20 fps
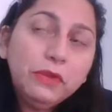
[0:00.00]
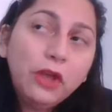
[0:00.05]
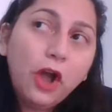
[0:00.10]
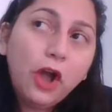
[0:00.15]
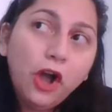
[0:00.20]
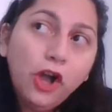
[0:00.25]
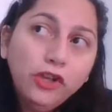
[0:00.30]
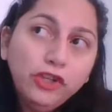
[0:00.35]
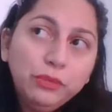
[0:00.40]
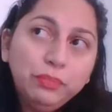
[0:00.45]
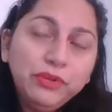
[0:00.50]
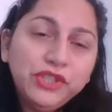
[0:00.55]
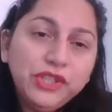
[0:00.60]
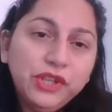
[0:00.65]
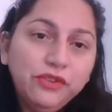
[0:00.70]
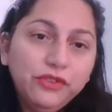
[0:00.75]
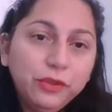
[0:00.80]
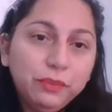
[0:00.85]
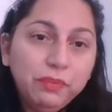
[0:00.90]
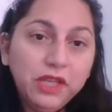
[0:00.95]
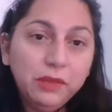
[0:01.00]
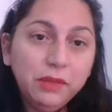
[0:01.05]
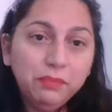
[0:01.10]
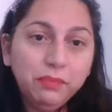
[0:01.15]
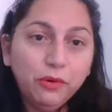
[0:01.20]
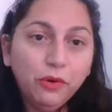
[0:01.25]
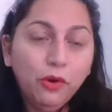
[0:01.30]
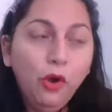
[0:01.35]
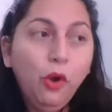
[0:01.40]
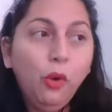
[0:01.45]
100% of the
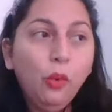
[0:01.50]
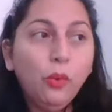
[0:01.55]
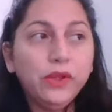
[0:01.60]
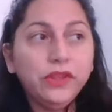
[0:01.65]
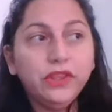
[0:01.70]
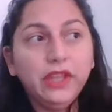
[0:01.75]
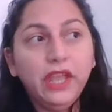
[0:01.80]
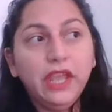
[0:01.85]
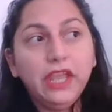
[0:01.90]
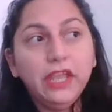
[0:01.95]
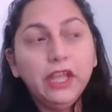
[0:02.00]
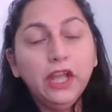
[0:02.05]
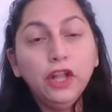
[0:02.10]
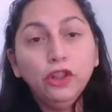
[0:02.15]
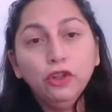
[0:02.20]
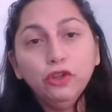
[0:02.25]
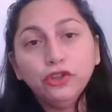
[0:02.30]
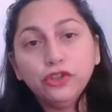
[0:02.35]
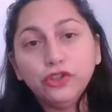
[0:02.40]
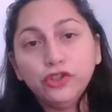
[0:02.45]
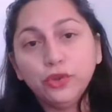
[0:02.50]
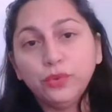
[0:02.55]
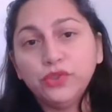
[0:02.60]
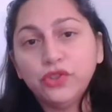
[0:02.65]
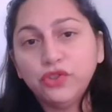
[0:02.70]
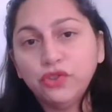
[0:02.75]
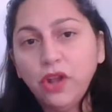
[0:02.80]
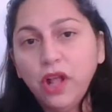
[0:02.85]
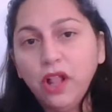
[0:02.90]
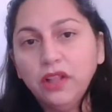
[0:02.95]
people, when they look to
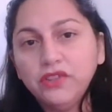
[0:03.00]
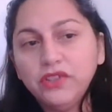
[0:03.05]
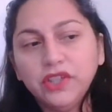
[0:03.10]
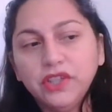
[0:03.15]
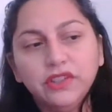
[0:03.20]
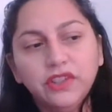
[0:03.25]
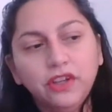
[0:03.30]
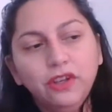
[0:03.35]
astrology,